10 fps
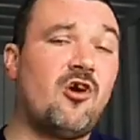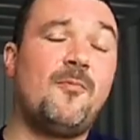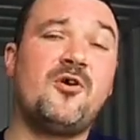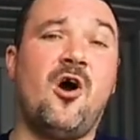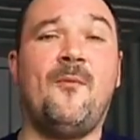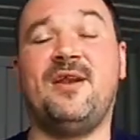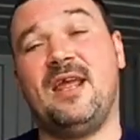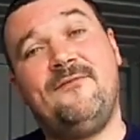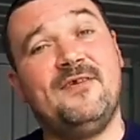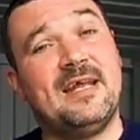drop a
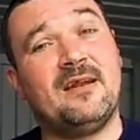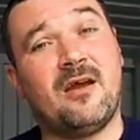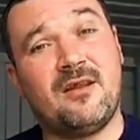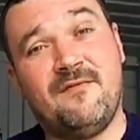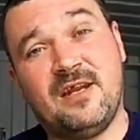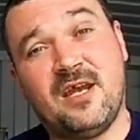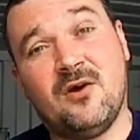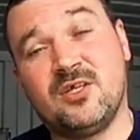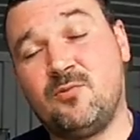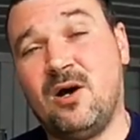comment if you didn't like the
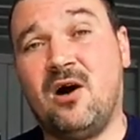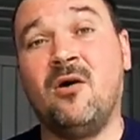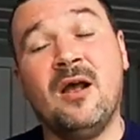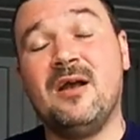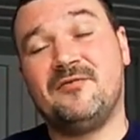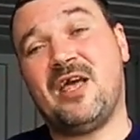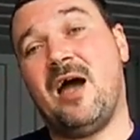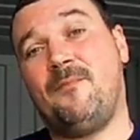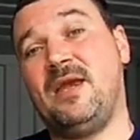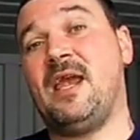video as well.
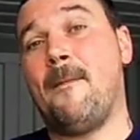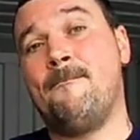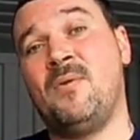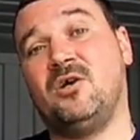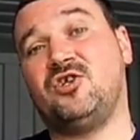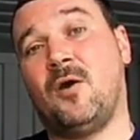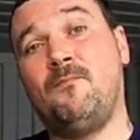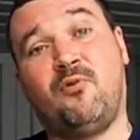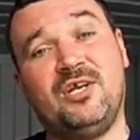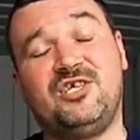That'd be much
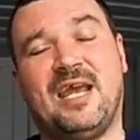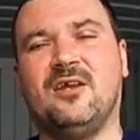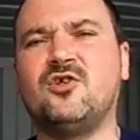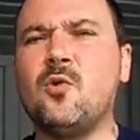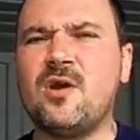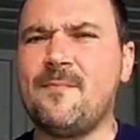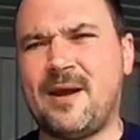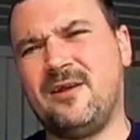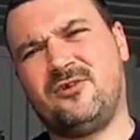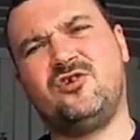appreciated. Talking
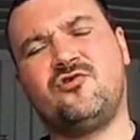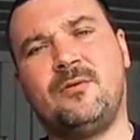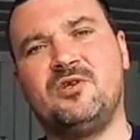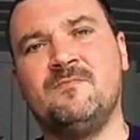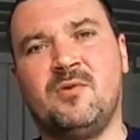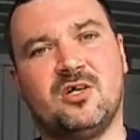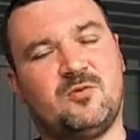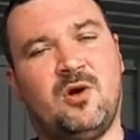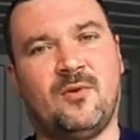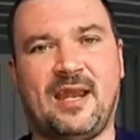about the description
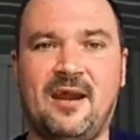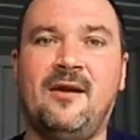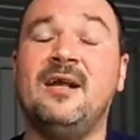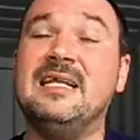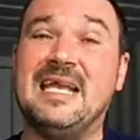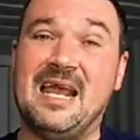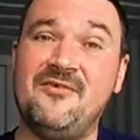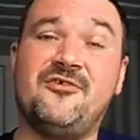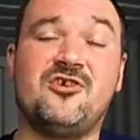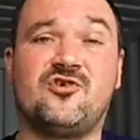box while we're here.
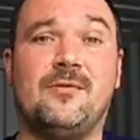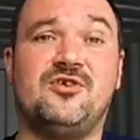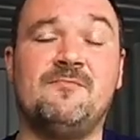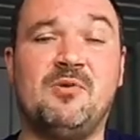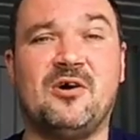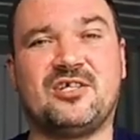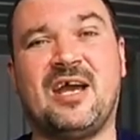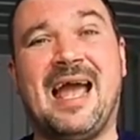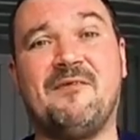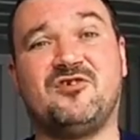In the description
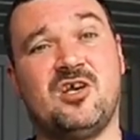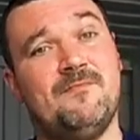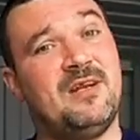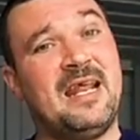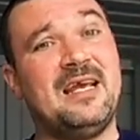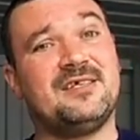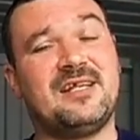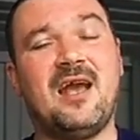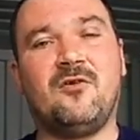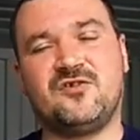box, I have some
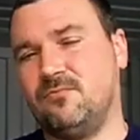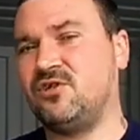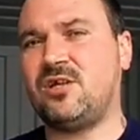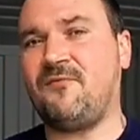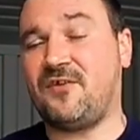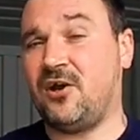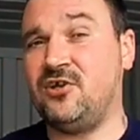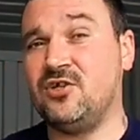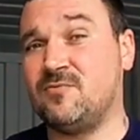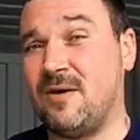links there or some stuff that
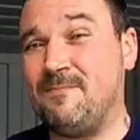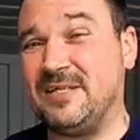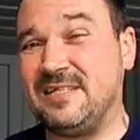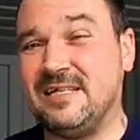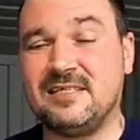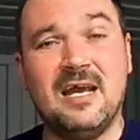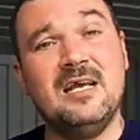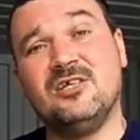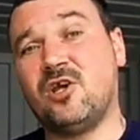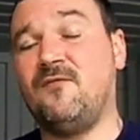I use in my business.
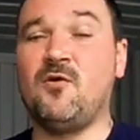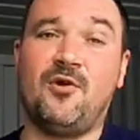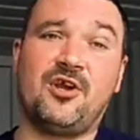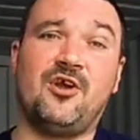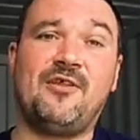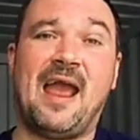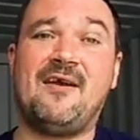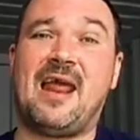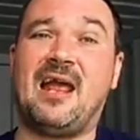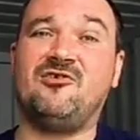So if you want to go down